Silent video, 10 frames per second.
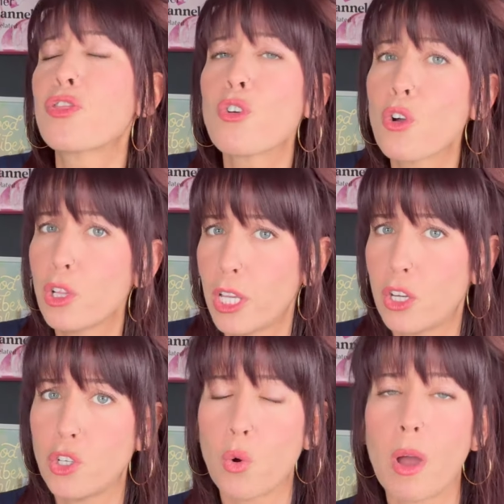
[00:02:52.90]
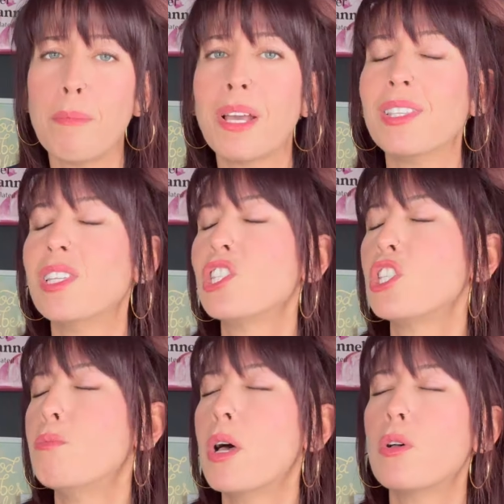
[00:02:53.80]
thoroughly enjoy because it
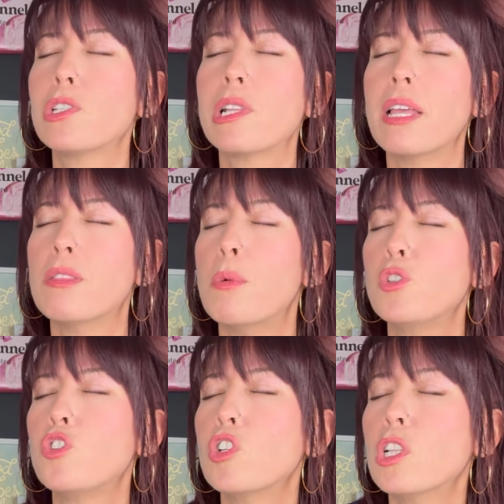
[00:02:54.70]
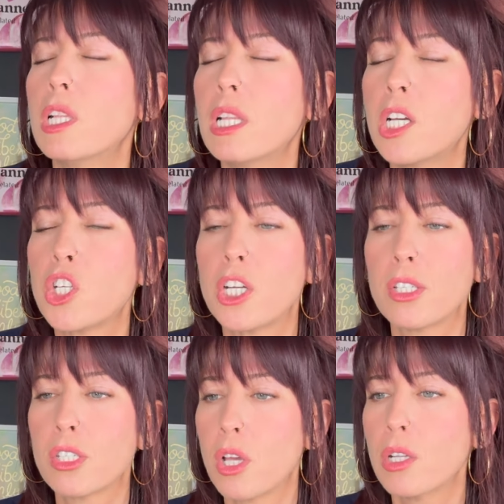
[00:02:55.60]
smells like the most
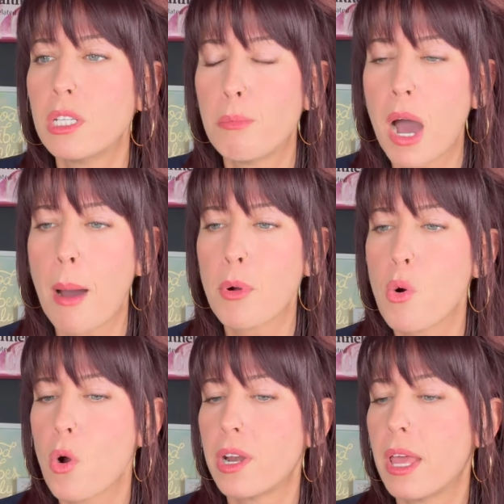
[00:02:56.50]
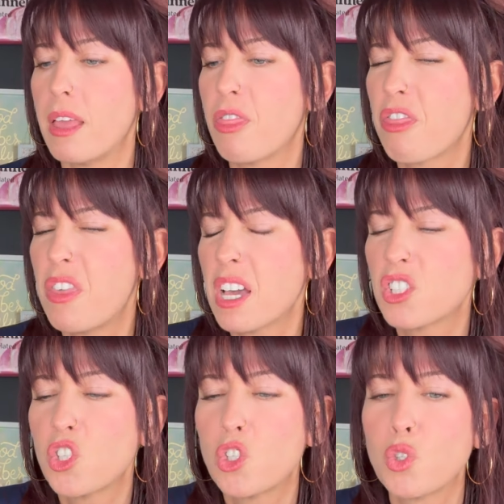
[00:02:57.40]
delicious salty popcorn and thick,
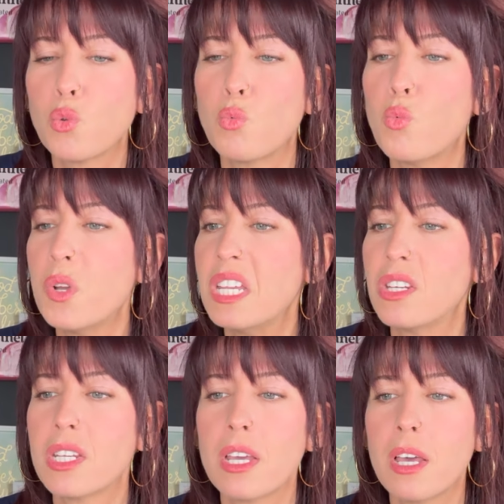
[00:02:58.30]
sweet,